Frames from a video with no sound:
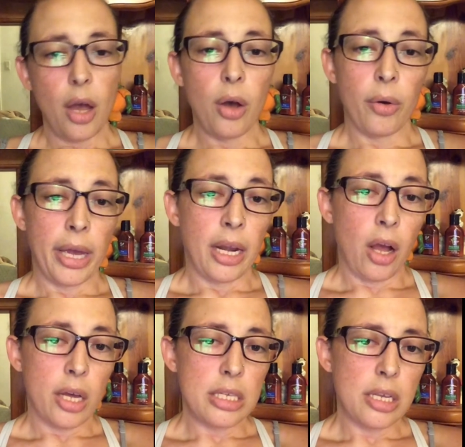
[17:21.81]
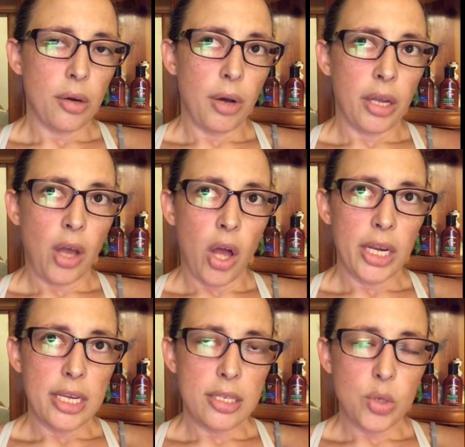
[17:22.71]
Oh, and also on
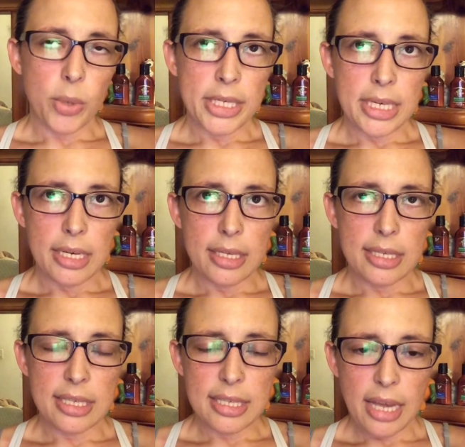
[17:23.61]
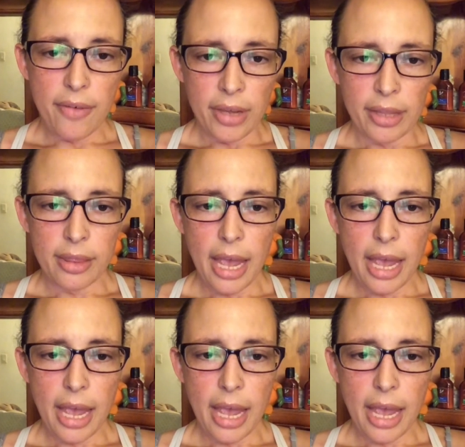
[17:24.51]
August 27th,